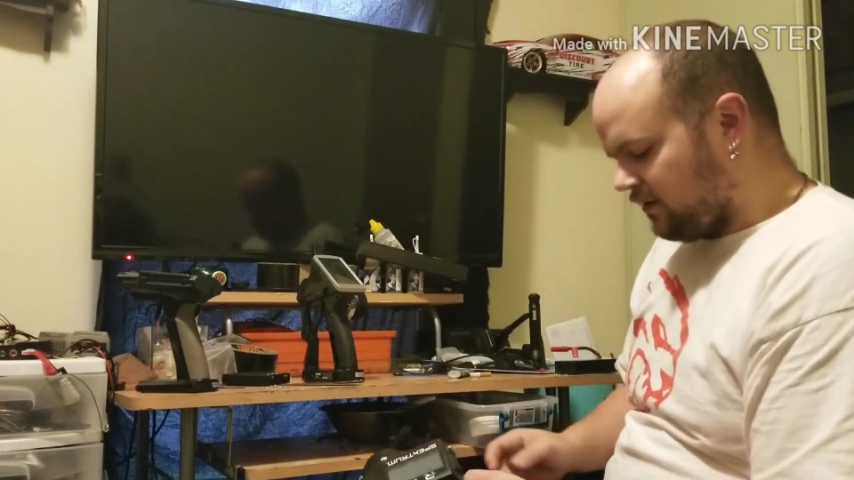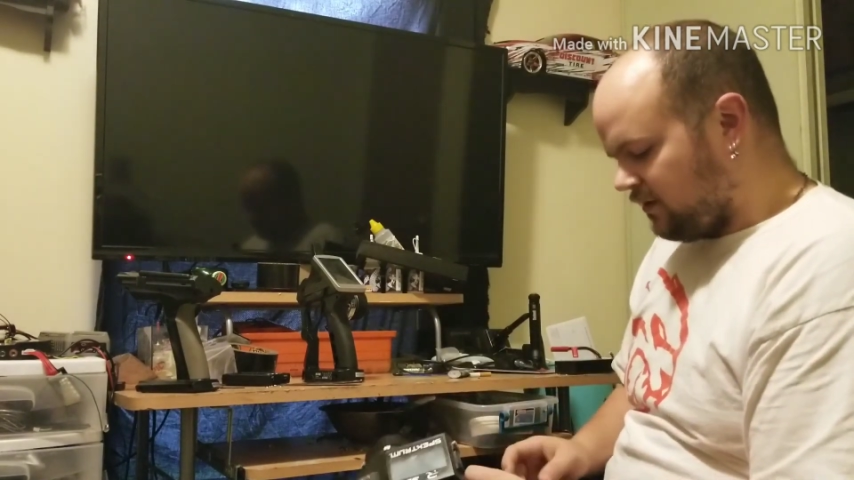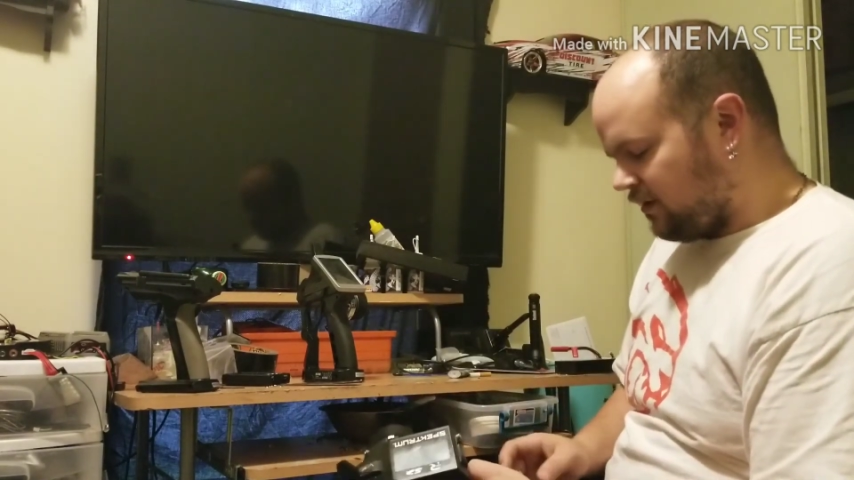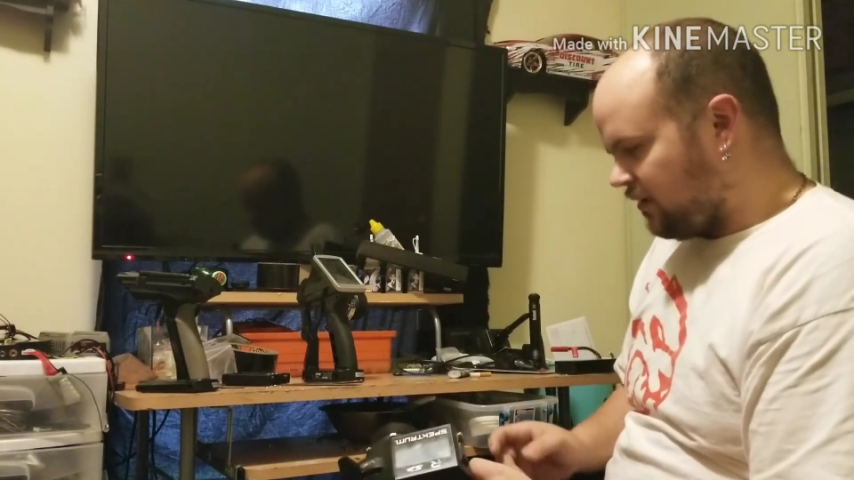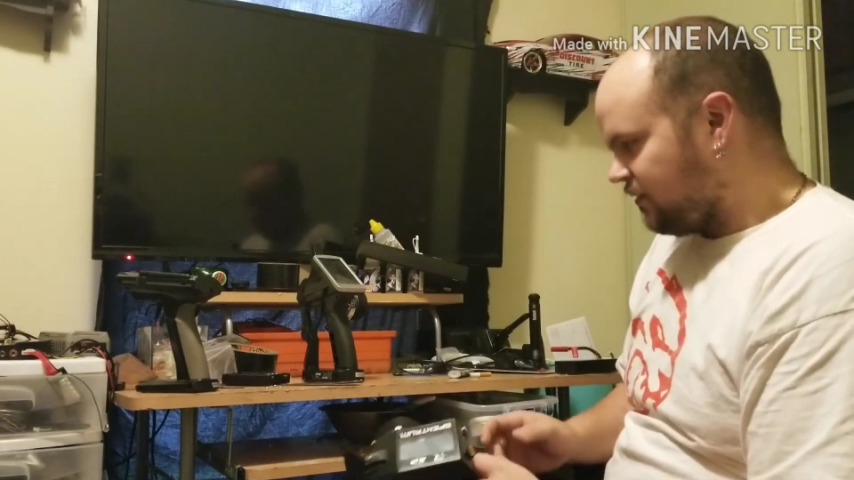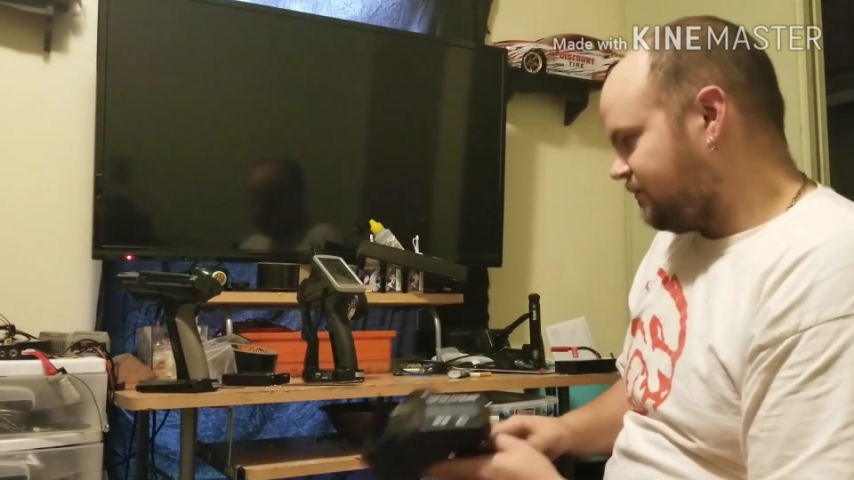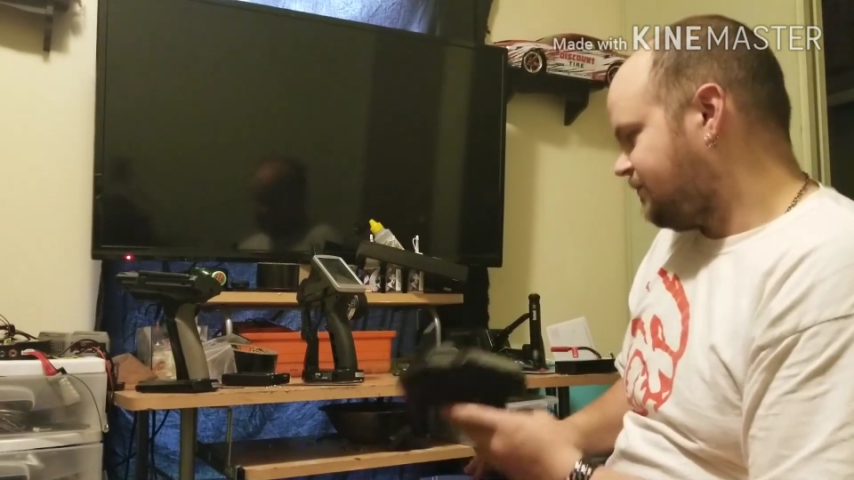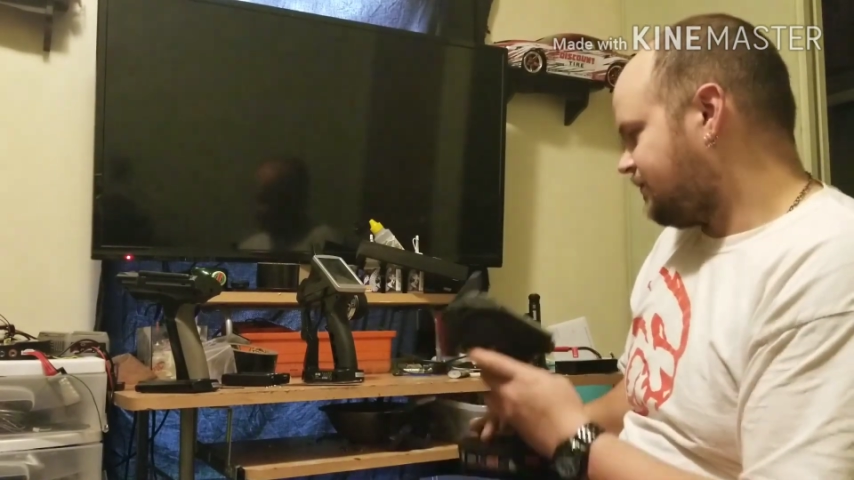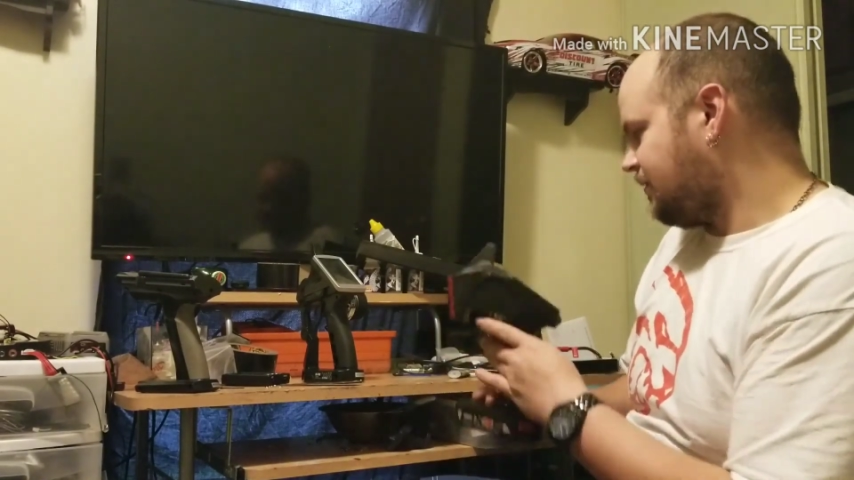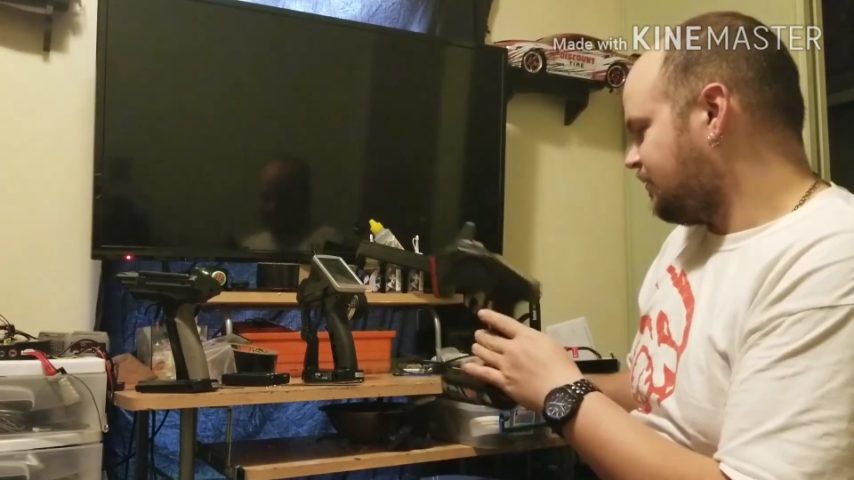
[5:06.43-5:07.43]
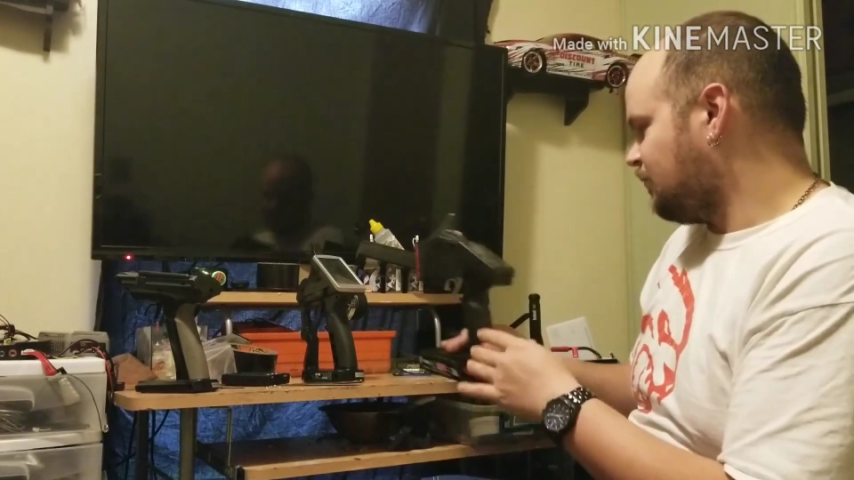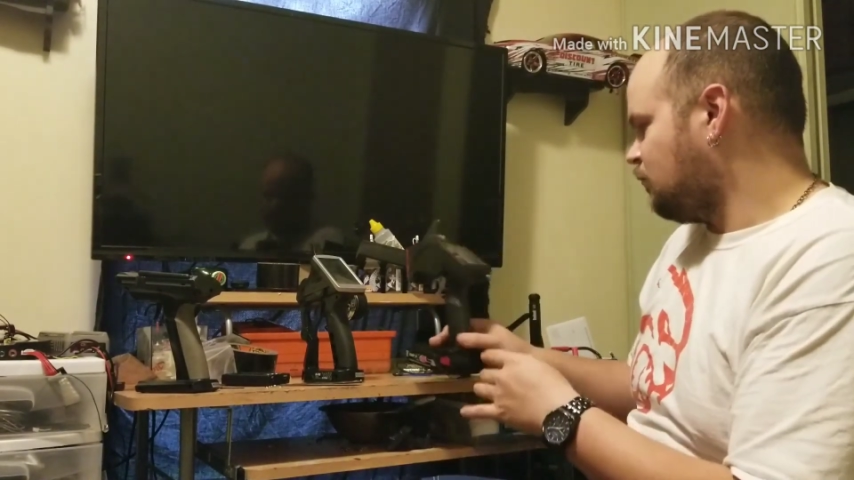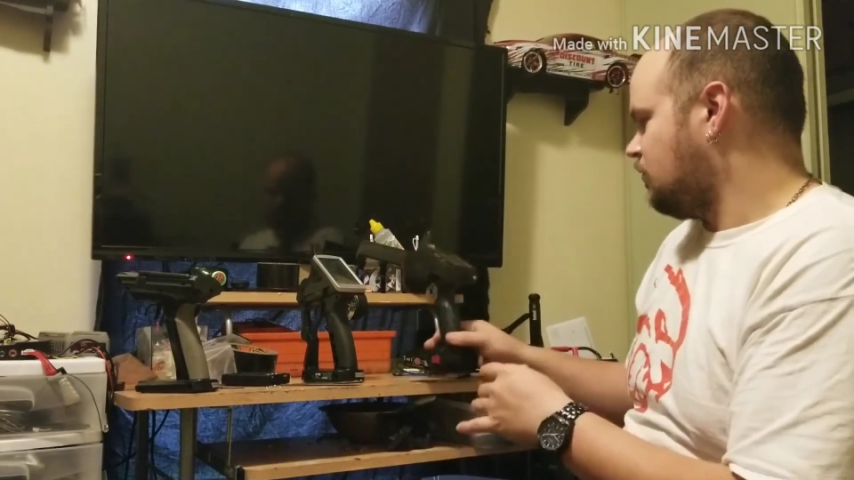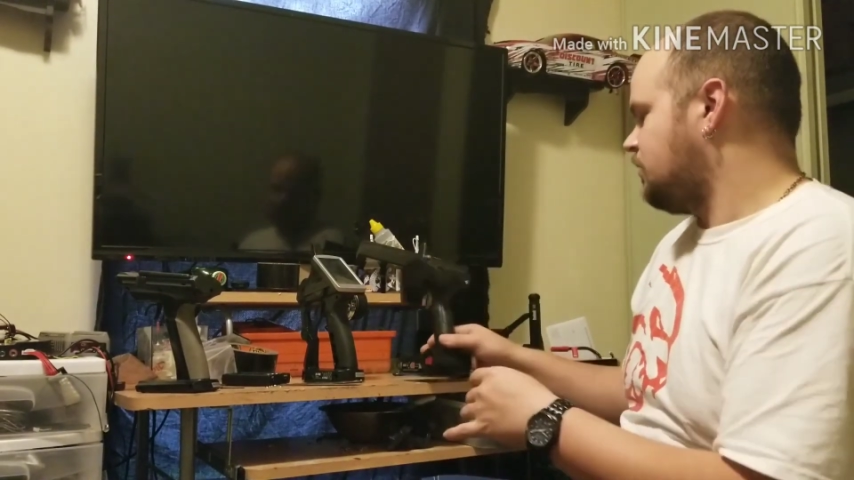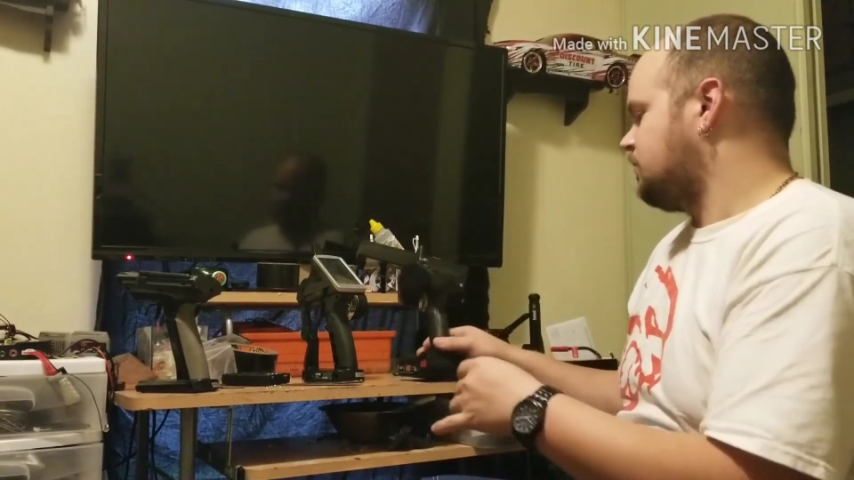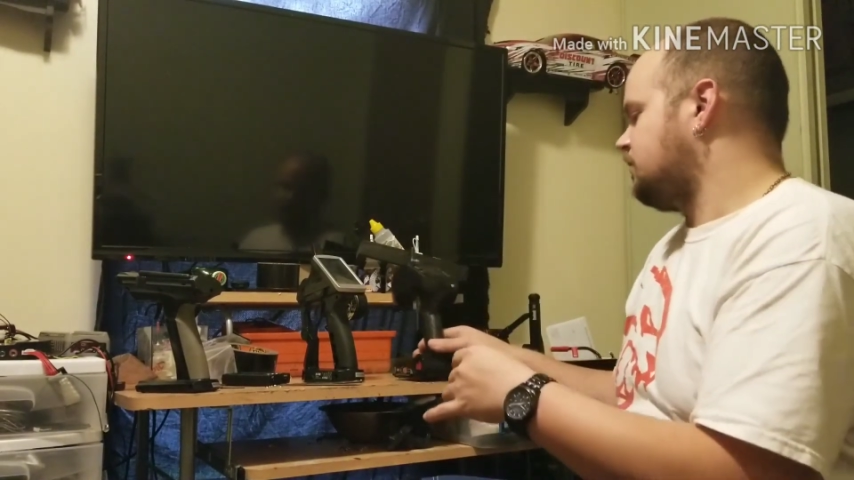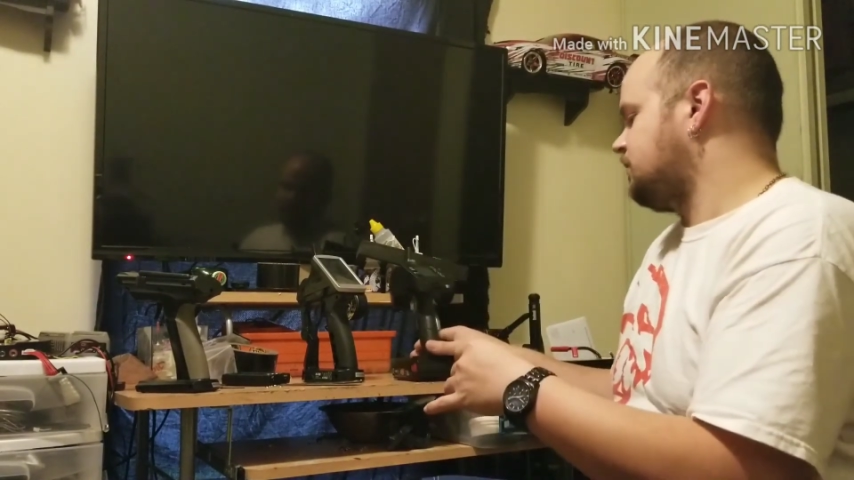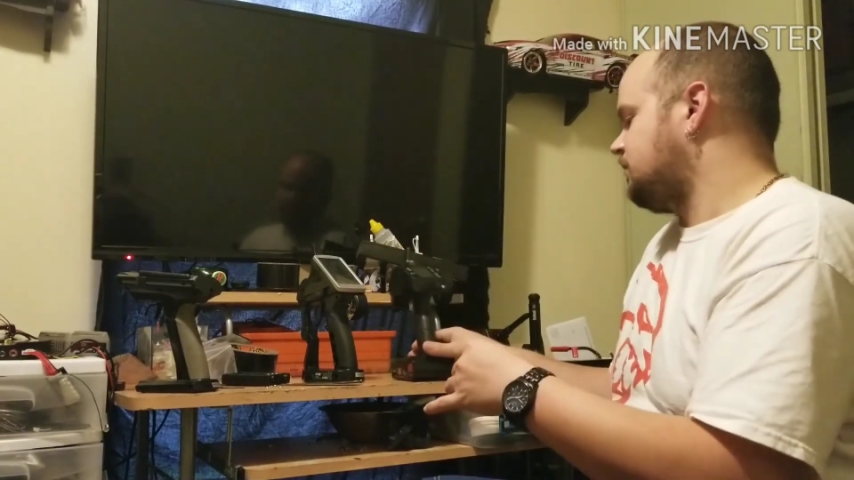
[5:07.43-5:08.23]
The one,